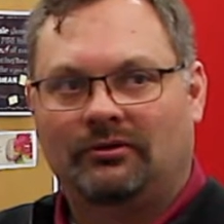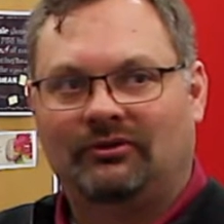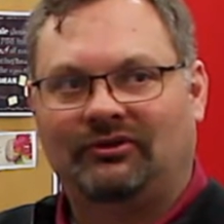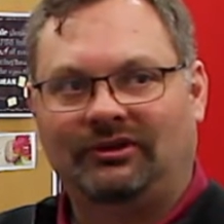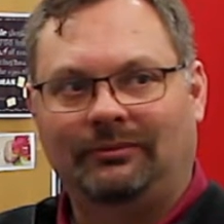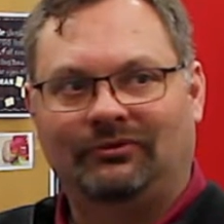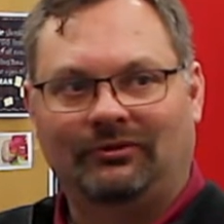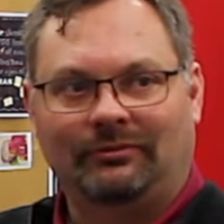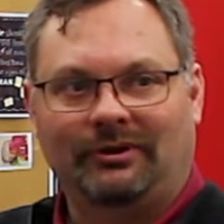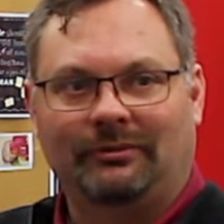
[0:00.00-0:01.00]
seem
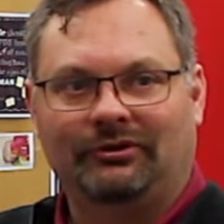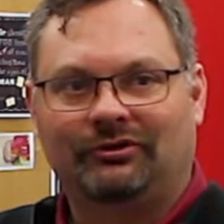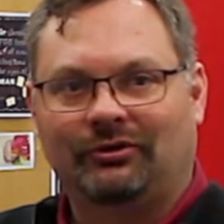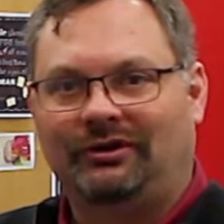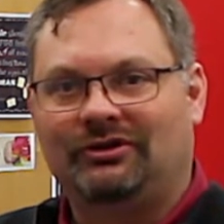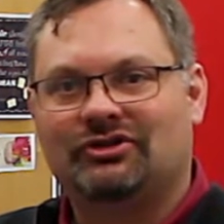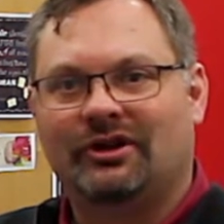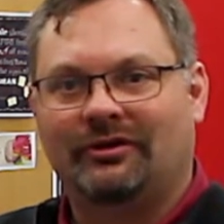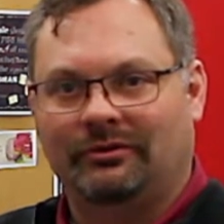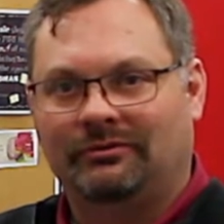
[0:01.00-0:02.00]
to be able to treat each
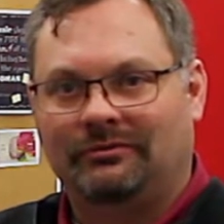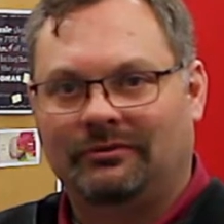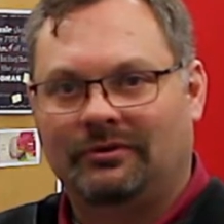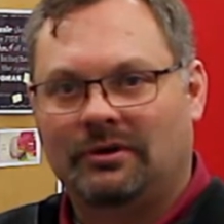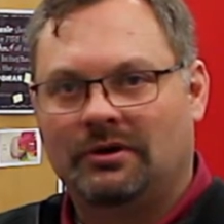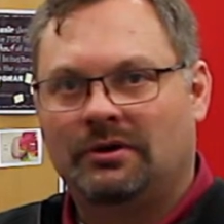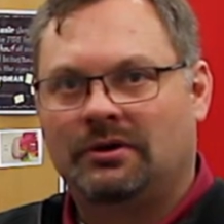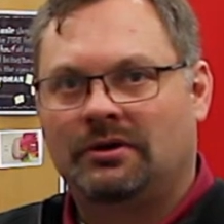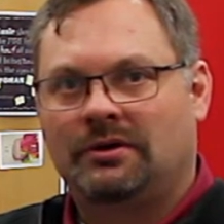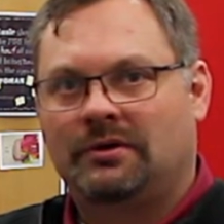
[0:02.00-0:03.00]
other
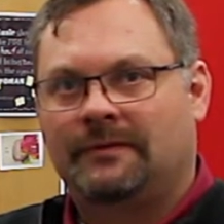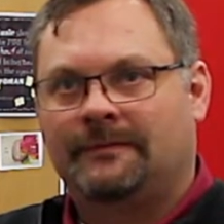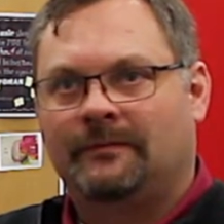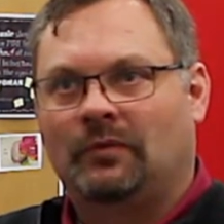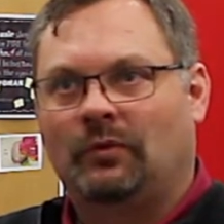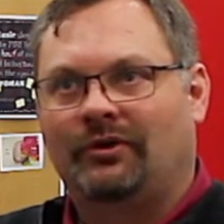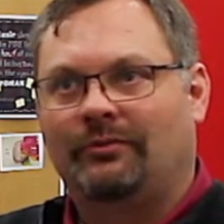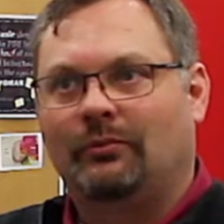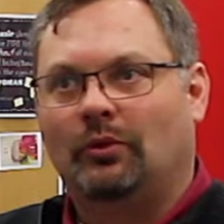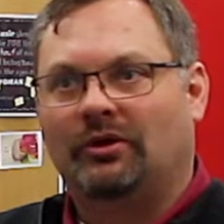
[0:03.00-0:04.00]

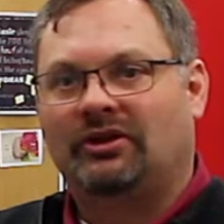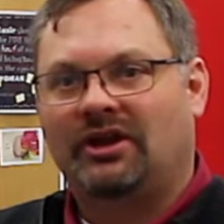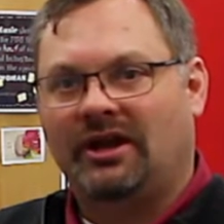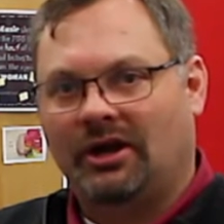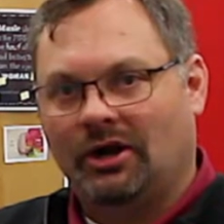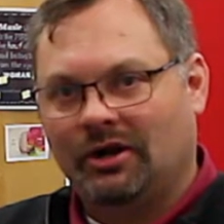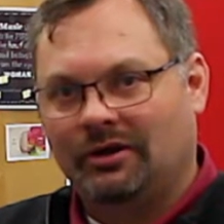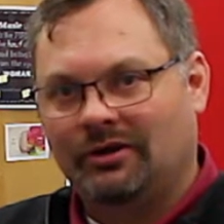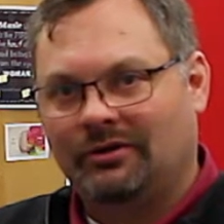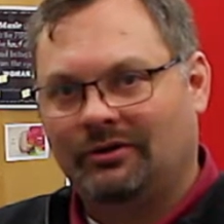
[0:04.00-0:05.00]
with more care,
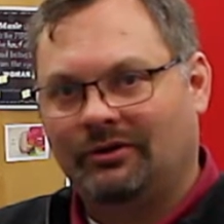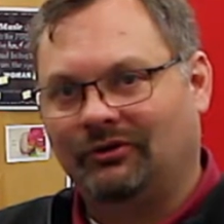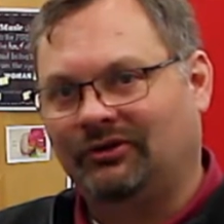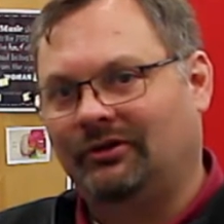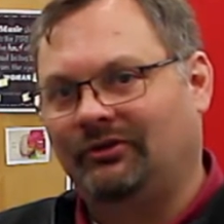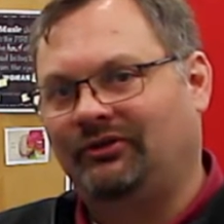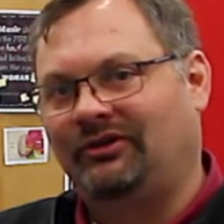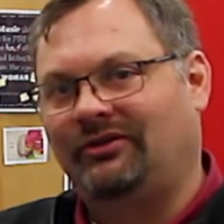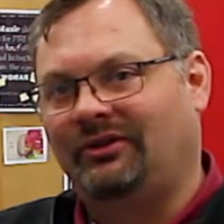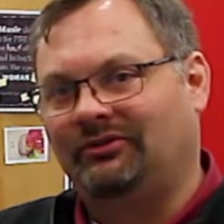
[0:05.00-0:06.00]
because they don't
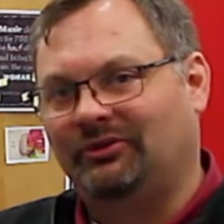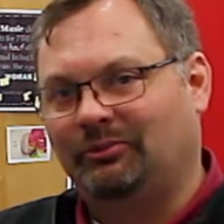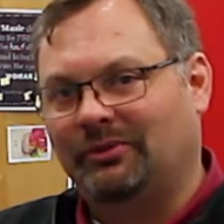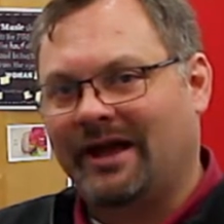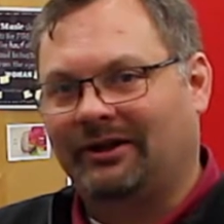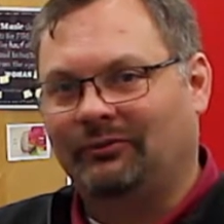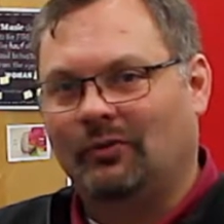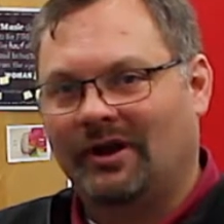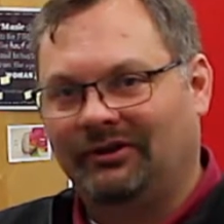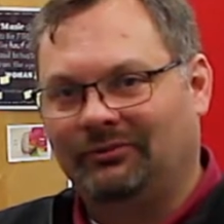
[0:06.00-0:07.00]
see things as black and
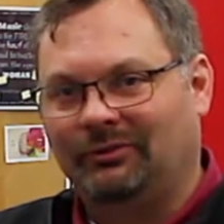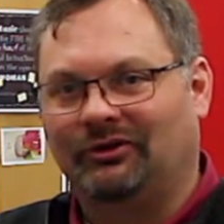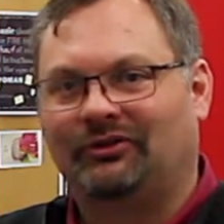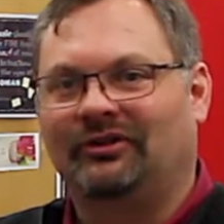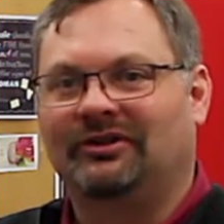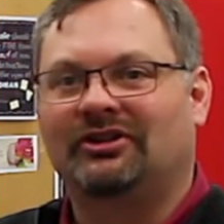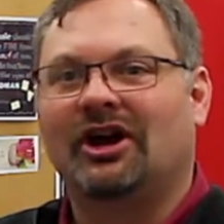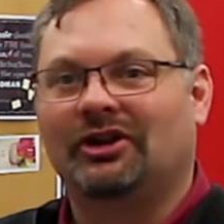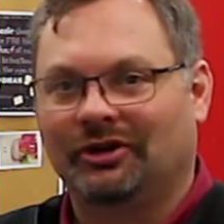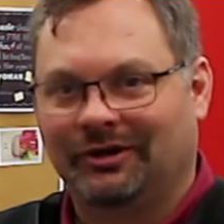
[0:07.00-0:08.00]
white, but it's in
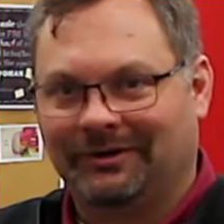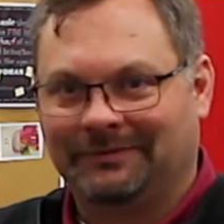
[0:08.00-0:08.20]
color.